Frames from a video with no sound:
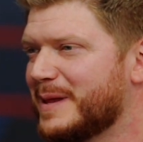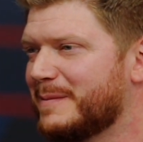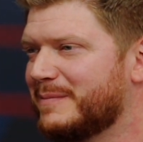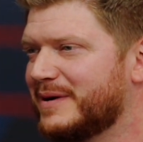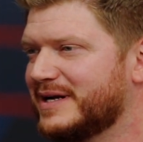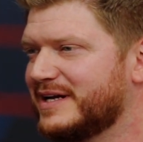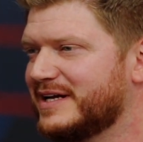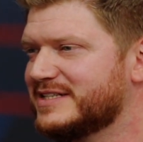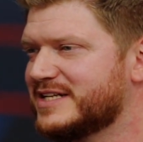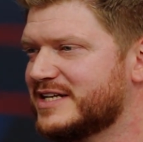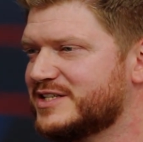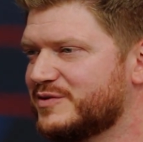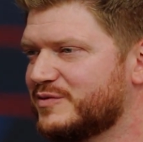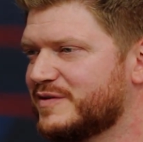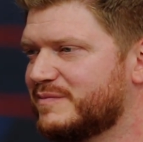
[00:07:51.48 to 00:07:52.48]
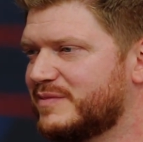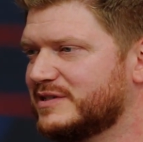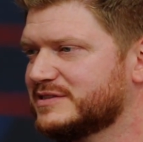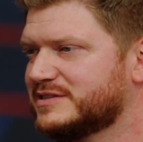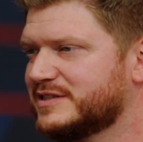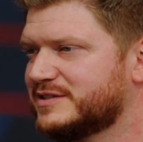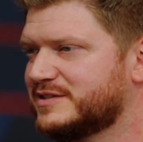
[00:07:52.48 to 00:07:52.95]
But essentially, we
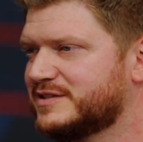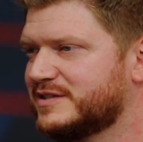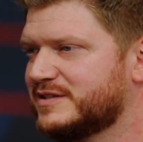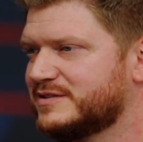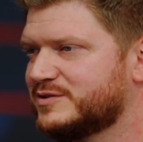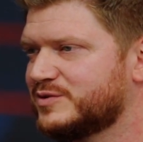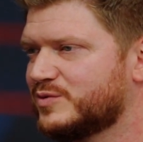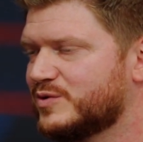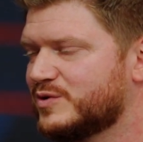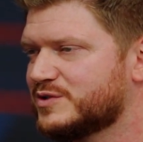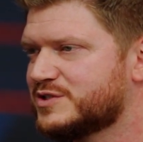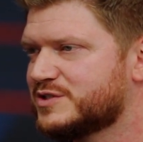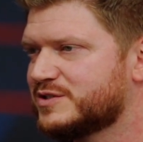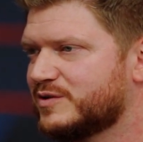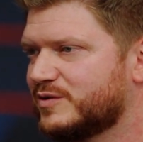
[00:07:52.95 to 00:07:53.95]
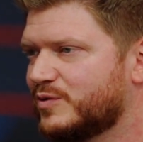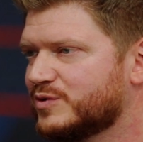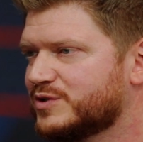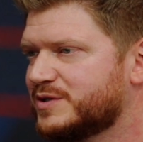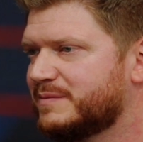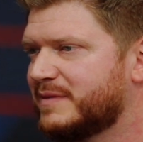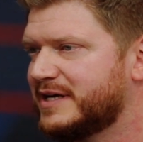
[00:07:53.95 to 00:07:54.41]
built it towards
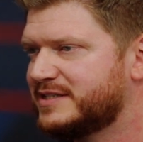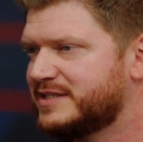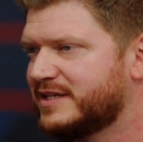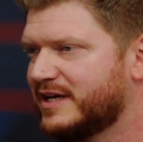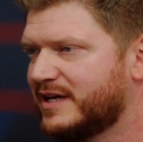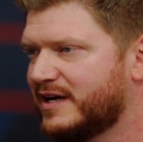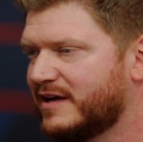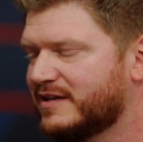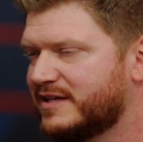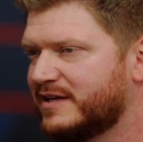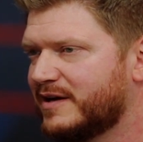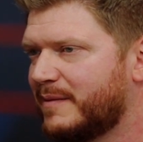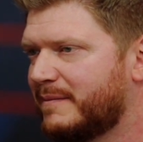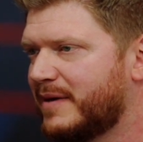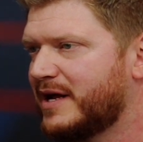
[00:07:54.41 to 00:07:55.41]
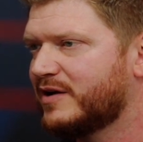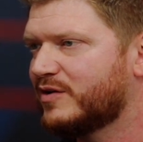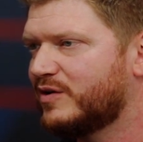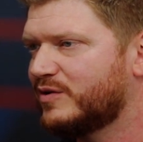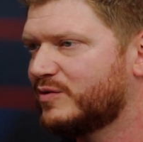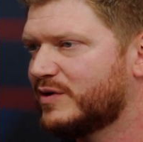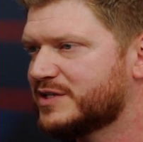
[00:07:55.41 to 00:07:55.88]
automating, and I think our main
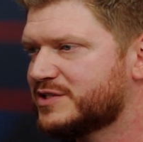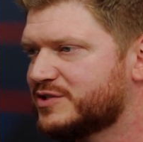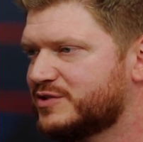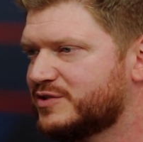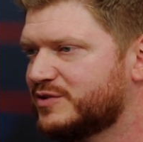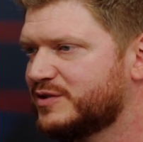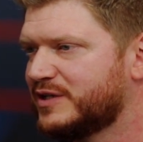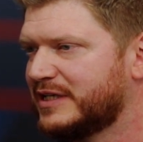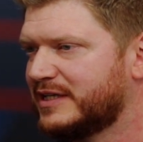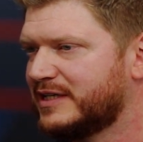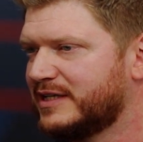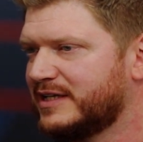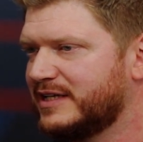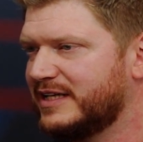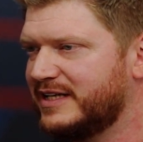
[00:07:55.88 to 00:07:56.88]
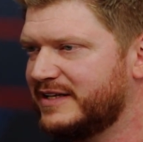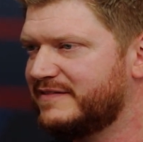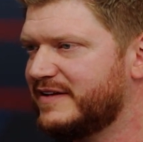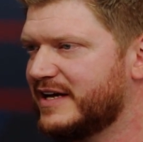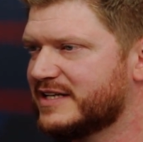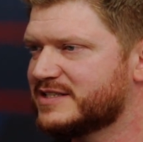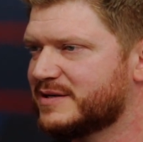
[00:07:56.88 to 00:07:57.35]
goal was to
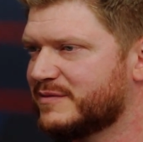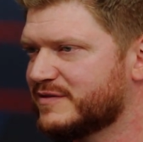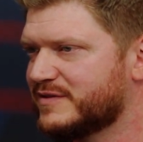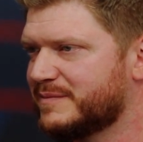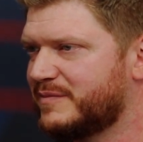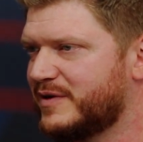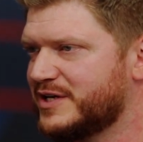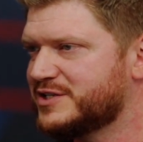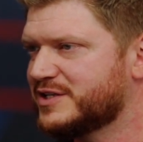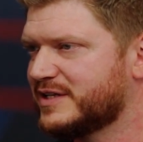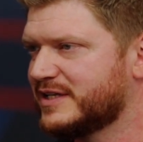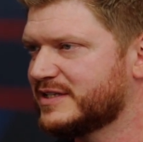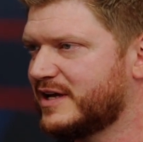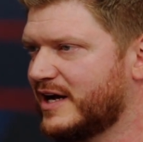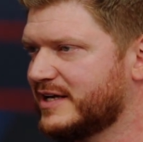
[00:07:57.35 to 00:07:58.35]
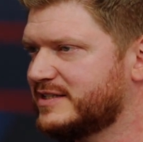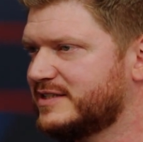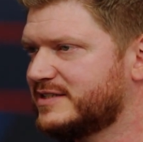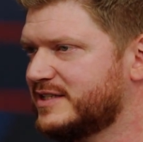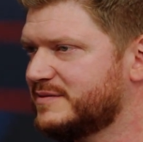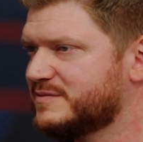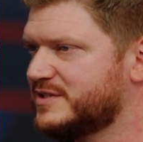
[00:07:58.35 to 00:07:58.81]
alleviate some of the pressure that
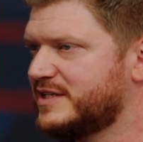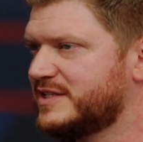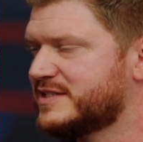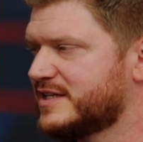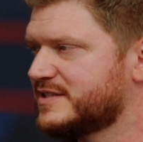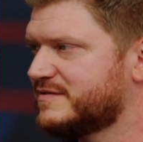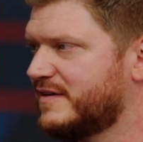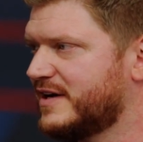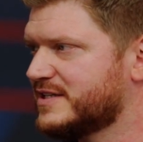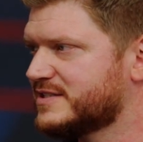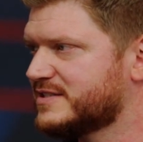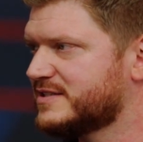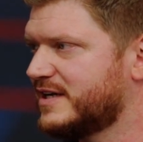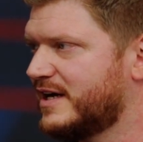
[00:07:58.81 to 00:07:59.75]
IT teams these days face.